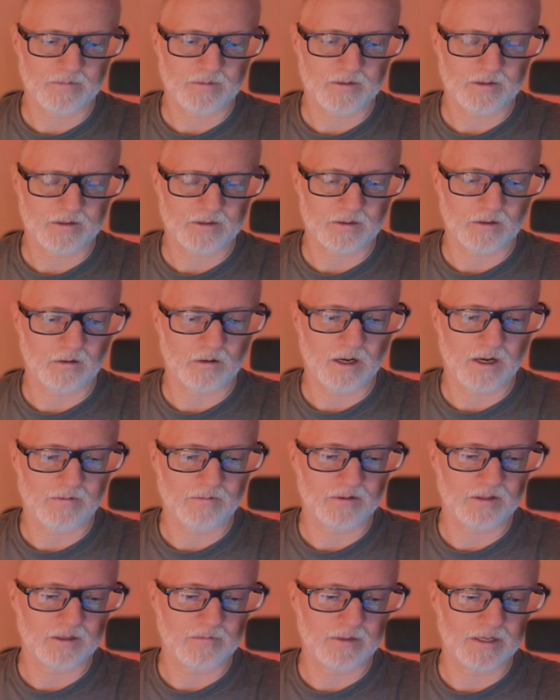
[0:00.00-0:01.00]
So I've
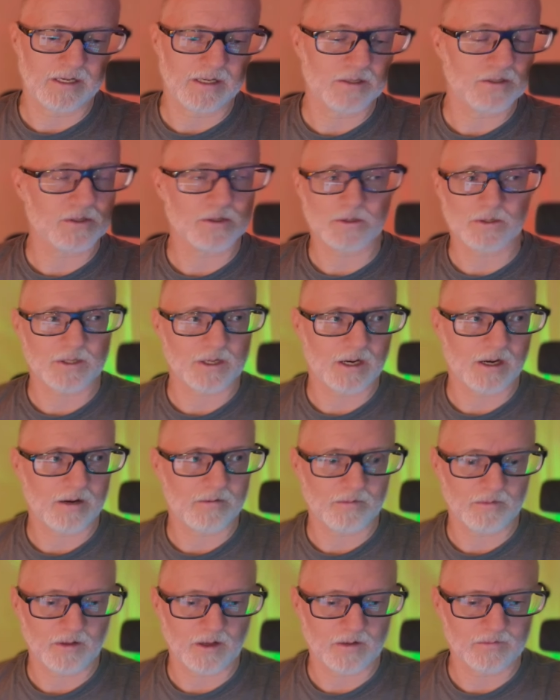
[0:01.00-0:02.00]
eliminated Shirshasana.
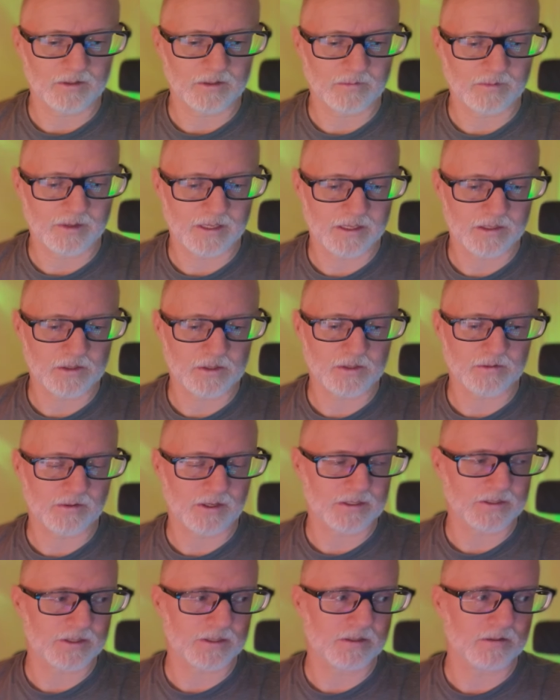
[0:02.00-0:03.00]
I've, I've eliminated
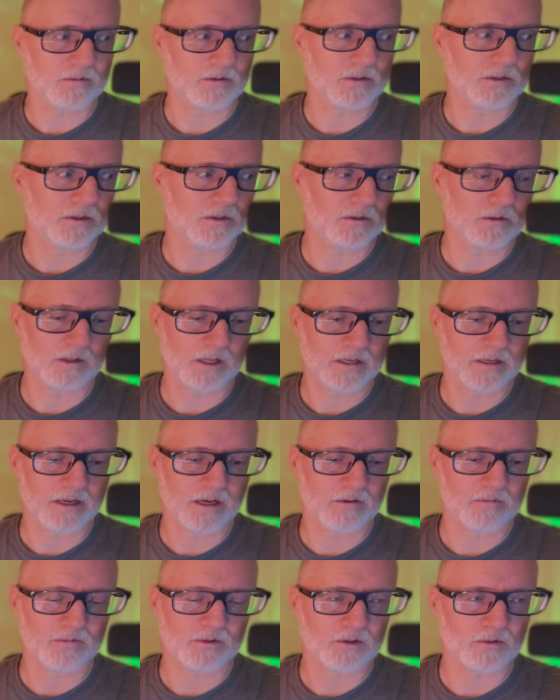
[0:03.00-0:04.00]
Shavasana, which is you lay
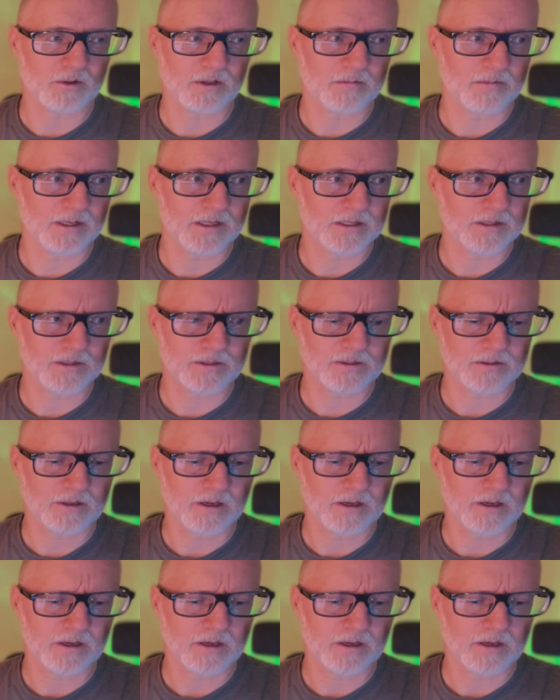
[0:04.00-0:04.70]
down for 20 minutes.